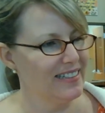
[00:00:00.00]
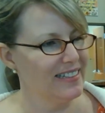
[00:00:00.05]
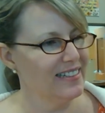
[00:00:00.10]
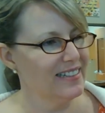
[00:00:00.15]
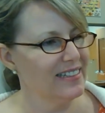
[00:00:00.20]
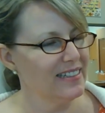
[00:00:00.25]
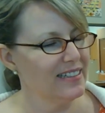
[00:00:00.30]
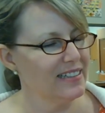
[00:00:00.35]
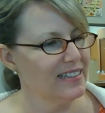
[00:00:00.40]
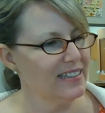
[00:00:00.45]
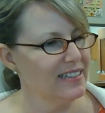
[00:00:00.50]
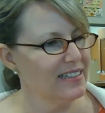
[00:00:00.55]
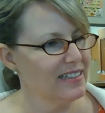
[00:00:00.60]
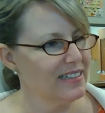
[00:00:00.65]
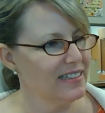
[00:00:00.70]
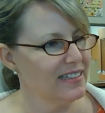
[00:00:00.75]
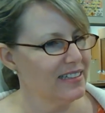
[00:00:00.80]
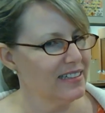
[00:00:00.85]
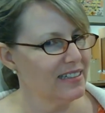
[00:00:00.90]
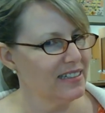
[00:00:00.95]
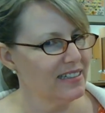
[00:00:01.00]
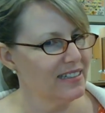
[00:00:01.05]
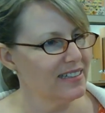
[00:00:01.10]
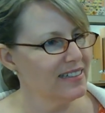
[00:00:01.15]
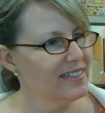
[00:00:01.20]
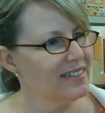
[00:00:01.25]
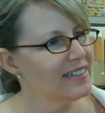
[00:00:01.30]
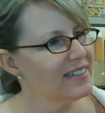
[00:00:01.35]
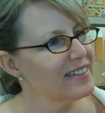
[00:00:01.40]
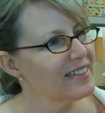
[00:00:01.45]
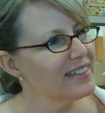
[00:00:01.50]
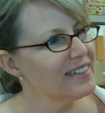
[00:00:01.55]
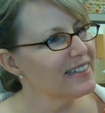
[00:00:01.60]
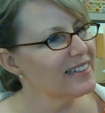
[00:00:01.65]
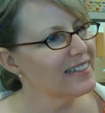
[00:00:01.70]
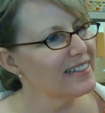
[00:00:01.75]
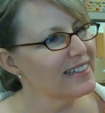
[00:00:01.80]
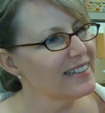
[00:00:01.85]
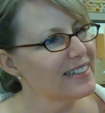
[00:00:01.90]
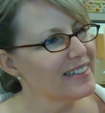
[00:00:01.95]

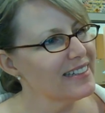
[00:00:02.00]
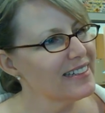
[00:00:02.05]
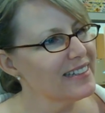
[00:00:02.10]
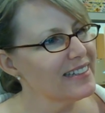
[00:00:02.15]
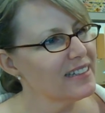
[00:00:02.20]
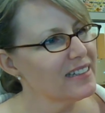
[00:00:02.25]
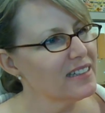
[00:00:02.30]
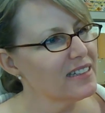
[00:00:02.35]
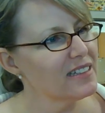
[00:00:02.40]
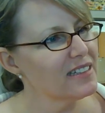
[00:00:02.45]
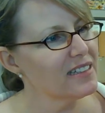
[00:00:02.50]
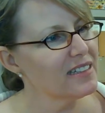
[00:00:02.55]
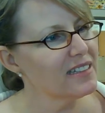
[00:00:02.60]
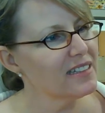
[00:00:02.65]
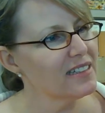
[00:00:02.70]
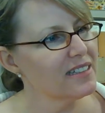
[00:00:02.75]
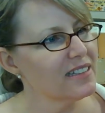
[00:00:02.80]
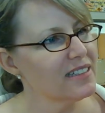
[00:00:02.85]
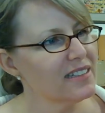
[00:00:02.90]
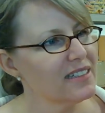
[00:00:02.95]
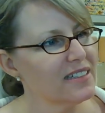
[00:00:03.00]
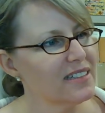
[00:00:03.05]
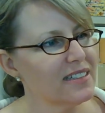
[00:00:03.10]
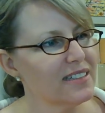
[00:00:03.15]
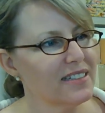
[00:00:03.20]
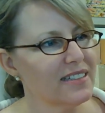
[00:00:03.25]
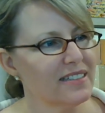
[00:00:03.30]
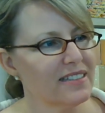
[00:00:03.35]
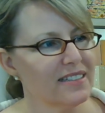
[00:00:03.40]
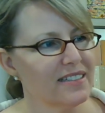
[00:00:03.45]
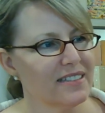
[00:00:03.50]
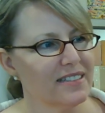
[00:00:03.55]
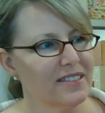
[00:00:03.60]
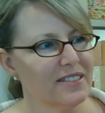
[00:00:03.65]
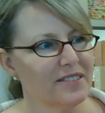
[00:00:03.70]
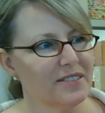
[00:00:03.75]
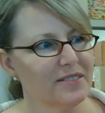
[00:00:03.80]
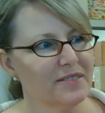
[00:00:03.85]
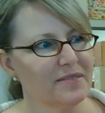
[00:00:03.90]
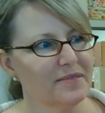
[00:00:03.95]

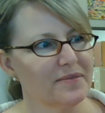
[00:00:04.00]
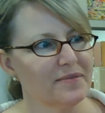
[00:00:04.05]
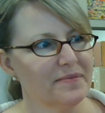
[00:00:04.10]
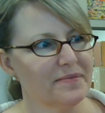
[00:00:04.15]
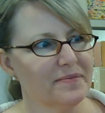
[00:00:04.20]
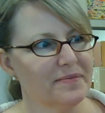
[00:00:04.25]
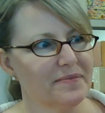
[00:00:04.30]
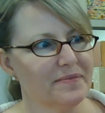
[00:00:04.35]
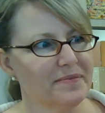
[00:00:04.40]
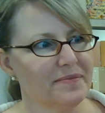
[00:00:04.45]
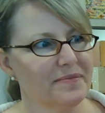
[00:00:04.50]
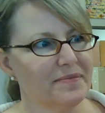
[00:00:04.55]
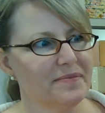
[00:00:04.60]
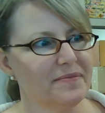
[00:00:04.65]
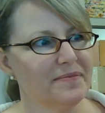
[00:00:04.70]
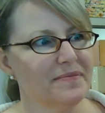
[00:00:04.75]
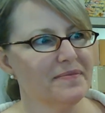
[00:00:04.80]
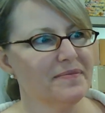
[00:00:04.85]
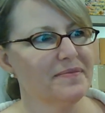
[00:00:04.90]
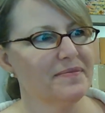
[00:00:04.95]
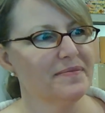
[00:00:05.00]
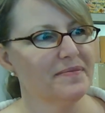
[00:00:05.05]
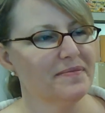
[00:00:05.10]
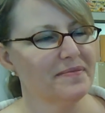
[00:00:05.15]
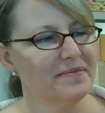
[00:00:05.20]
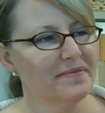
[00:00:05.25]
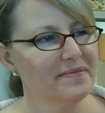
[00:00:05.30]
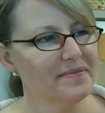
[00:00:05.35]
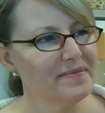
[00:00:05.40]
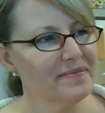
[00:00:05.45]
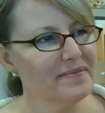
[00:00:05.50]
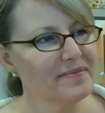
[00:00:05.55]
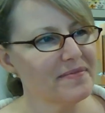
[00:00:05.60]
No words are spoken by the person on screen.